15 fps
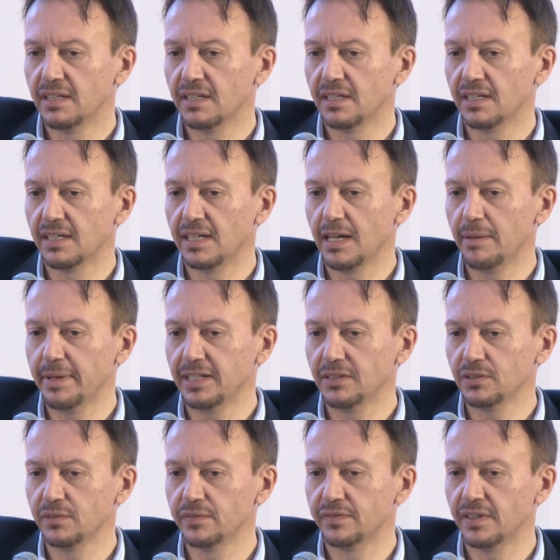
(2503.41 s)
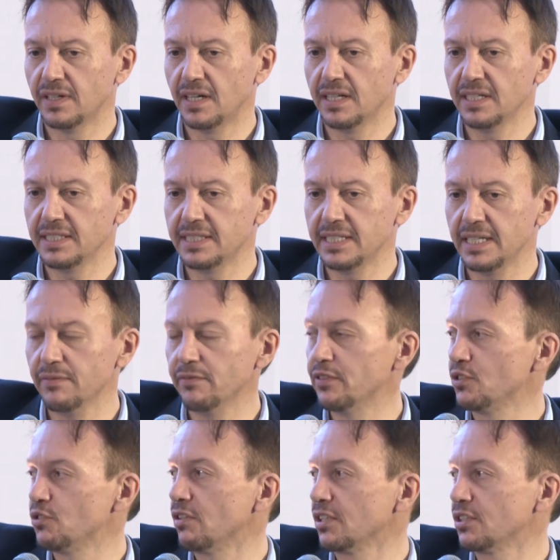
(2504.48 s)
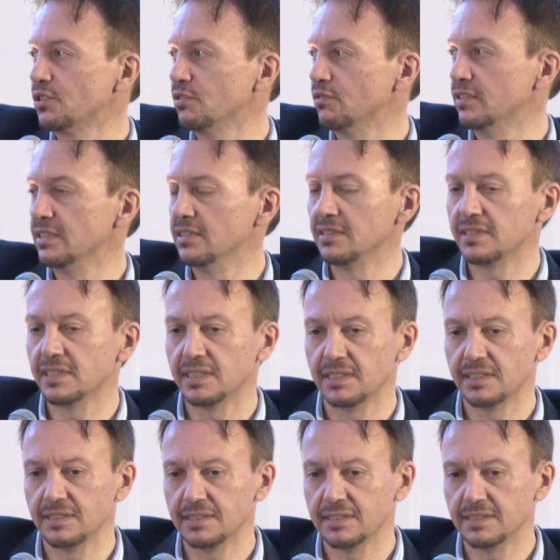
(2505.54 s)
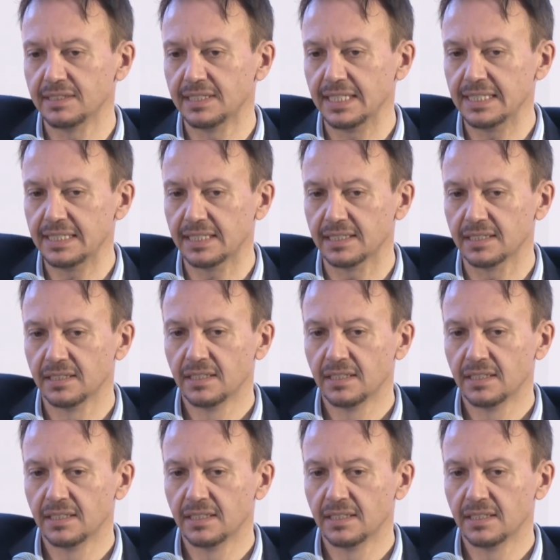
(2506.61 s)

amount of IT infrastructure and the data,